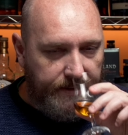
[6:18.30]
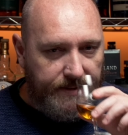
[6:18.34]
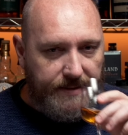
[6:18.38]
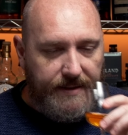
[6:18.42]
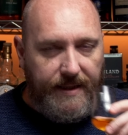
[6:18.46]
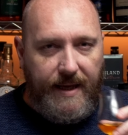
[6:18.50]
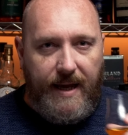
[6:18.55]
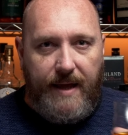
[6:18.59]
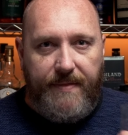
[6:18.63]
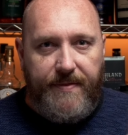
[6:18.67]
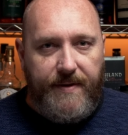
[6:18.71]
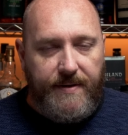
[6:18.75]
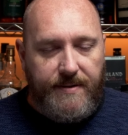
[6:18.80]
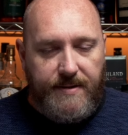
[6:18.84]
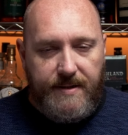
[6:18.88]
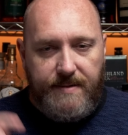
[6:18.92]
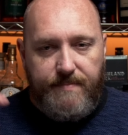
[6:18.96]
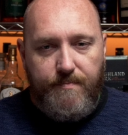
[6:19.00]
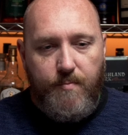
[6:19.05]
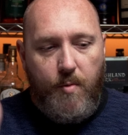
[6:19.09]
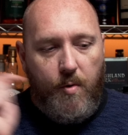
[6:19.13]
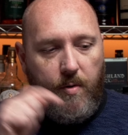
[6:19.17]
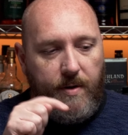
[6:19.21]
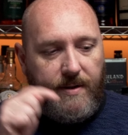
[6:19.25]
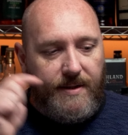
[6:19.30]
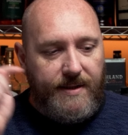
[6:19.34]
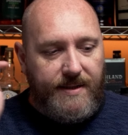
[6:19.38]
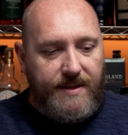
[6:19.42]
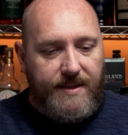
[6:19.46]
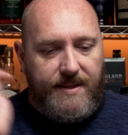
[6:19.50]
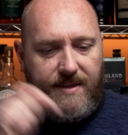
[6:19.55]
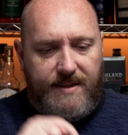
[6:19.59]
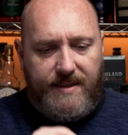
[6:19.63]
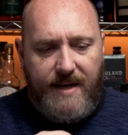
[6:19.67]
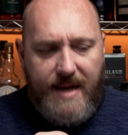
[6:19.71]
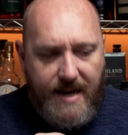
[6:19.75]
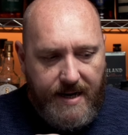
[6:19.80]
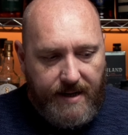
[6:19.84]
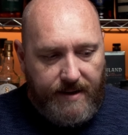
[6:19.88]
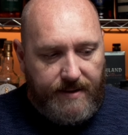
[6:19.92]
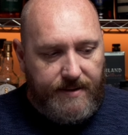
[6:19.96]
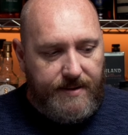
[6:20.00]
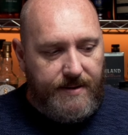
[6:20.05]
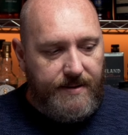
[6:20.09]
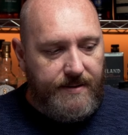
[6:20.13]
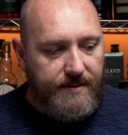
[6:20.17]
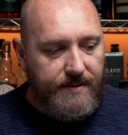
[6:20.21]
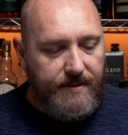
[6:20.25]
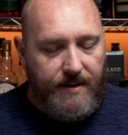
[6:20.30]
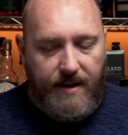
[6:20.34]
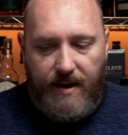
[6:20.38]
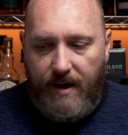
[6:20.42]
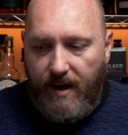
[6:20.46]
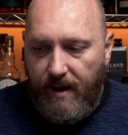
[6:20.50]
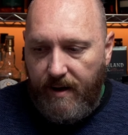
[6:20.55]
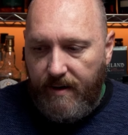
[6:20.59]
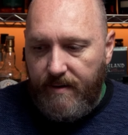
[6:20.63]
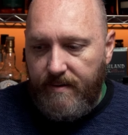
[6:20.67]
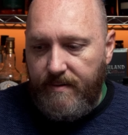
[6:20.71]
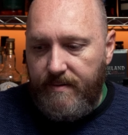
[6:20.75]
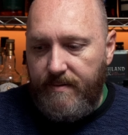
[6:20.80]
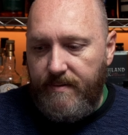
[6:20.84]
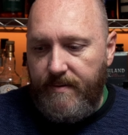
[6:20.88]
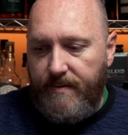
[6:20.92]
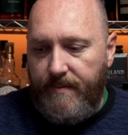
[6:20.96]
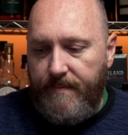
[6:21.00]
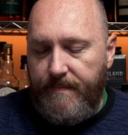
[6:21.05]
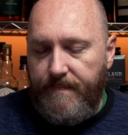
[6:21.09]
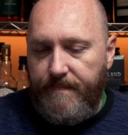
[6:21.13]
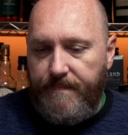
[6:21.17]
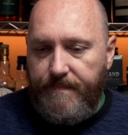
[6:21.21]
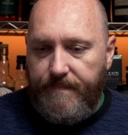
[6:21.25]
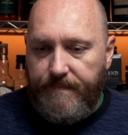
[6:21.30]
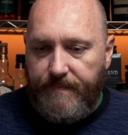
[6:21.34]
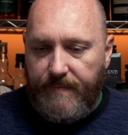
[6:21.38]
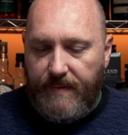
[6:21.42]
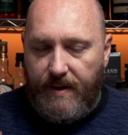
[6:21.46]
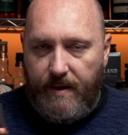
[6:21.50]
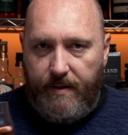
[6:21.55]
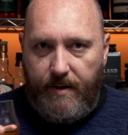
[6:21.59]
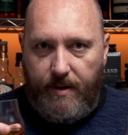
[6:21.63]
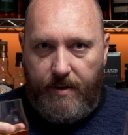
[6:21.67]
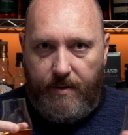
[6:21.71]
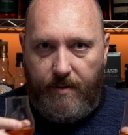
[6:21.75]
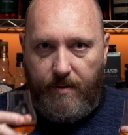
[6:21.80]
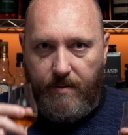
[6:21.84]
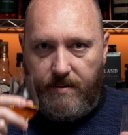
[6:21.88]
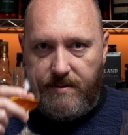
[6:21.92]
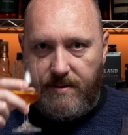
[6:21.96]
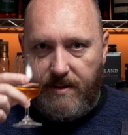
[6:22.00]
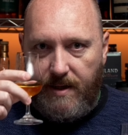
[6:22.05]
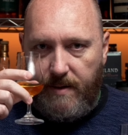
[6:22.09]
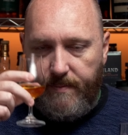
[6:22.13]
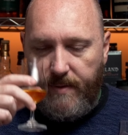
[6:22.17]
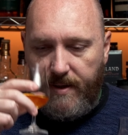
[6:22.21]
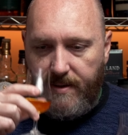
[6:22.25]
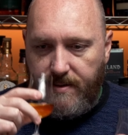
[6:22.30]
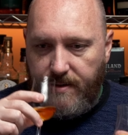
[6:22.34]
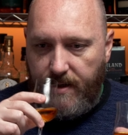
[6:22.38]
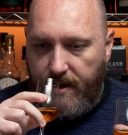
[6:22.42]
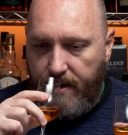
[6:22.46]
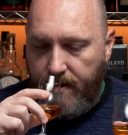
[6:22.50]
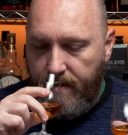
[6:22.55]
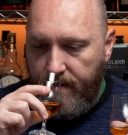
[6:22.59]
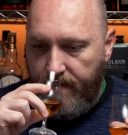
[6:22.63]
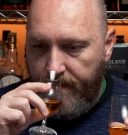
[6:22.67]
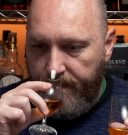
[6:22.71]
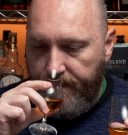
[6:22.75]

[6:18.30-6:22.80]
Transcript: Yeah, this is more distinct. Huh. I'm going to go side by side.